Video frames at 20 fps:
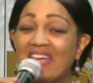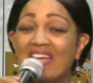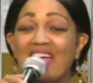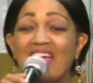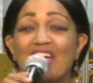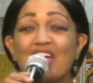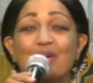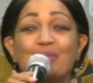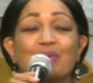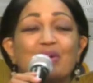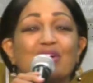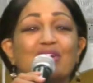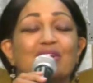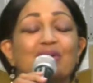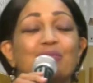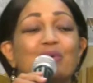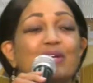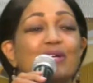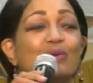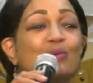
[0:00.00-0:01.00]
And we're going to
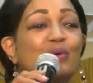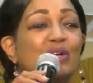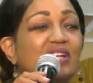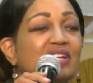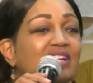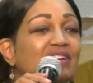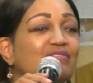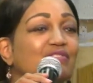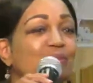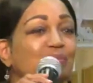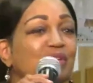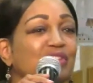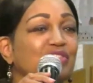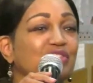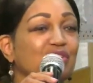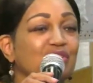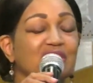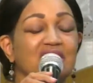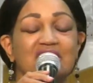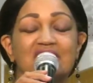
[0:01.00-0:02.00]
be reading from the
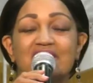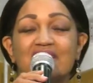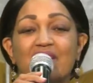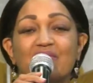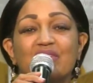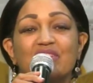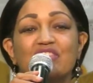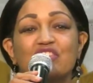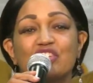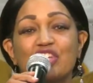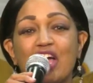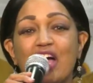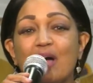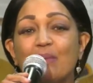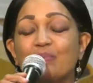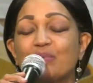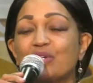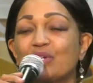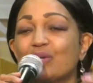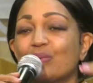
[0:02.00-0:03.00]
37th
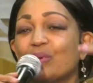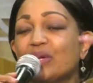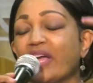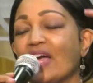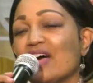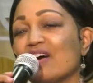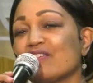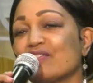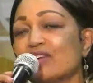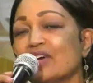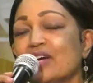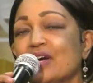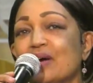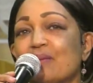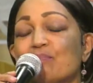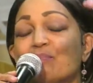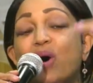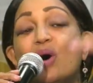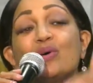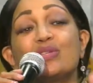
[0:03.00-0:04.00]
chapter. We have
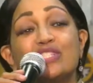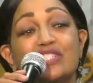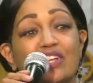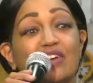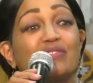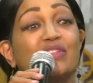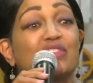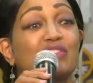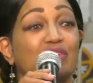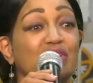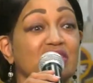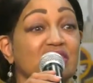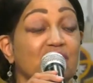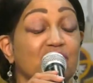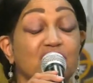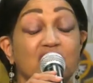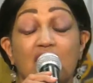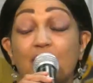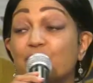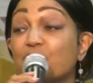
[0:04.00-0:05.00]
most of the 37th
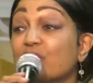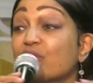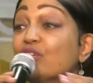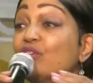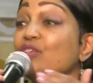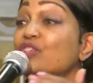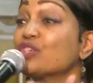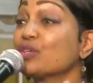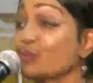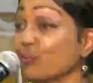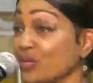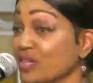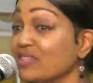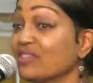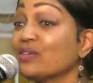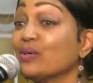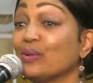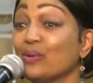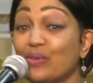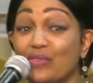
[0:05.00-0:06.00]
chapter. You should read
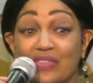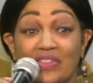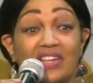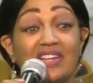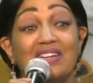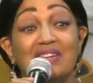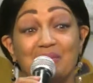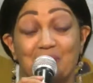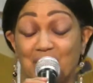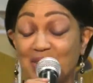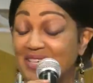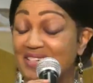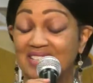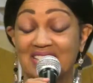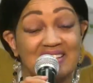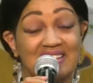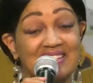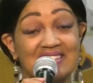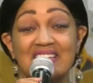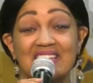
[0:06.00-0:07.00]
the whole thing
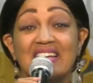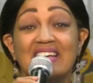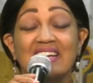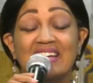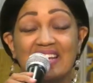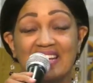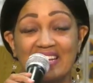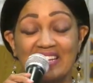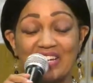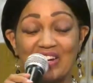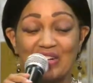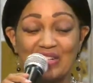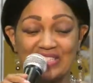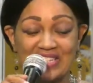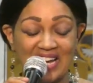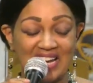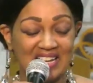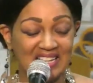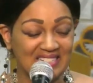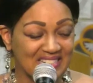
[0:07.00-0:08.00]
because it all
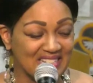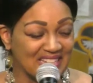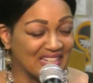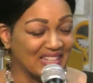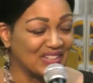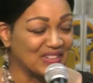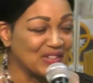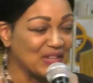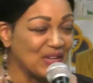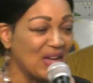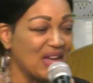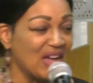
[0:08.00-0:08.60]
ties in.